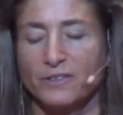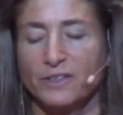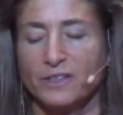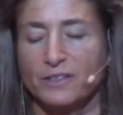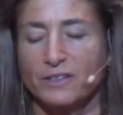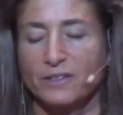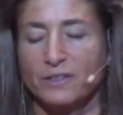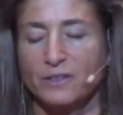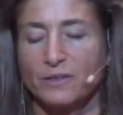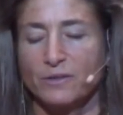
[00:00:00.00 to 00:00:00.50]

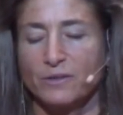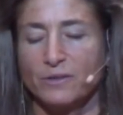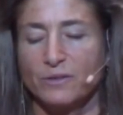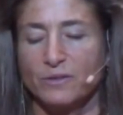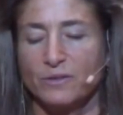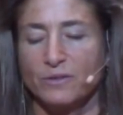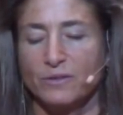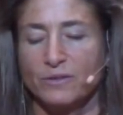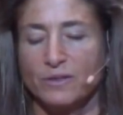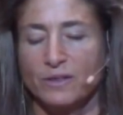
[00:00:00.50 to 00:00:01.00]
just
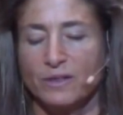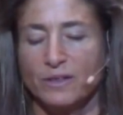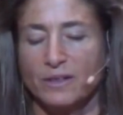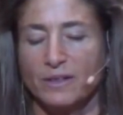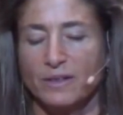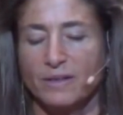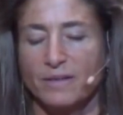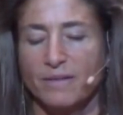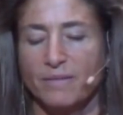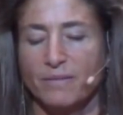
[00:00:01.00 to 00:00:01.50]
to
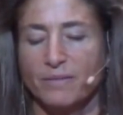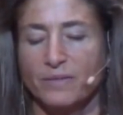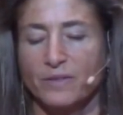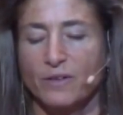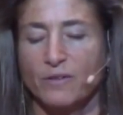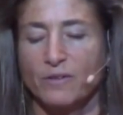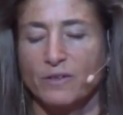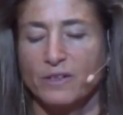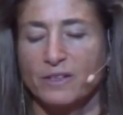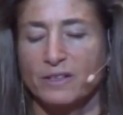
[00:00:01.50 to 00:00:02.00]

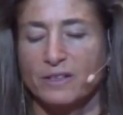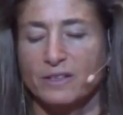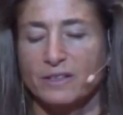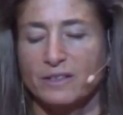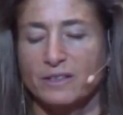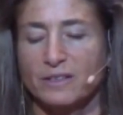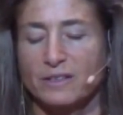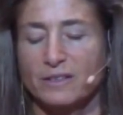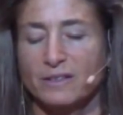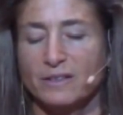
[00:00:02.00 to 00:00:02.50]

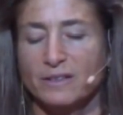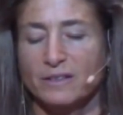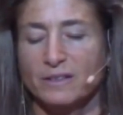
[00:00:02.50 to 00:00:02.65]
notice.